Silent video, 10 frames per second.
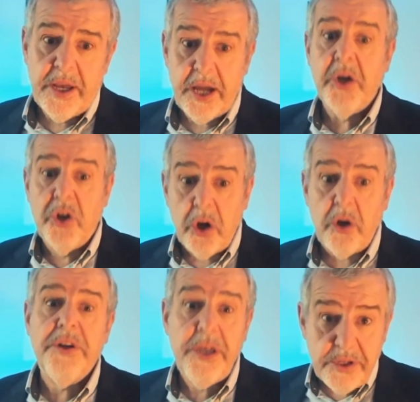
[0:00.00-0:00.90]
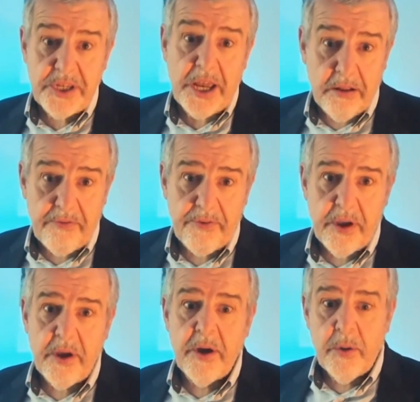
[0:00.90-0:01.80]
And God himself
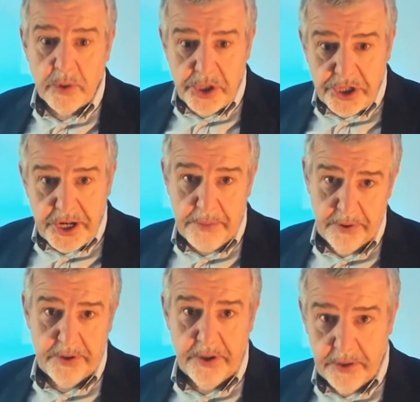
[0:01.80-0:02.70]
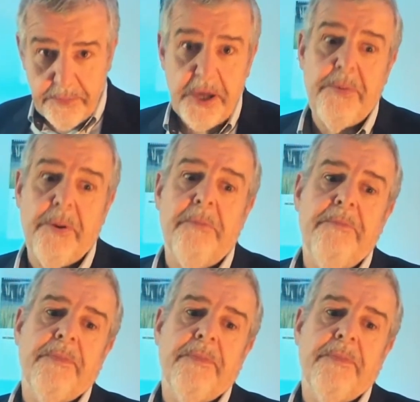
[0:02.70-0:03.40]
will shepherd the people.